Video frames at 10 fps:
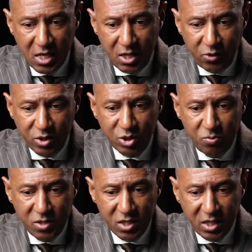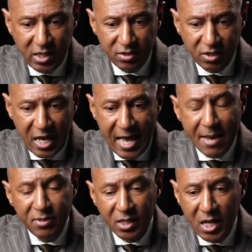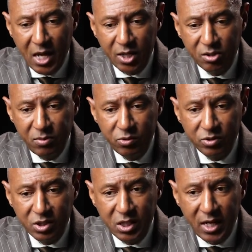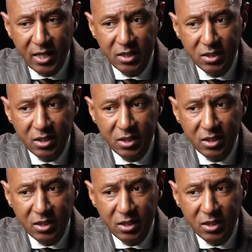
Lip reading: there are so many things that are happening in our community that